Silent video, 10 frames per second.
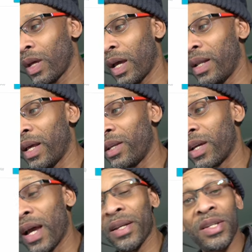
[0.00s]
And then you
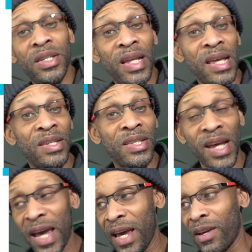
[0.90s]
got this Nest
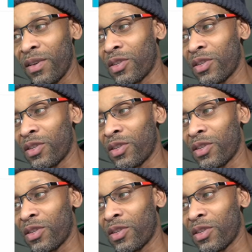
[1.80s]
tag.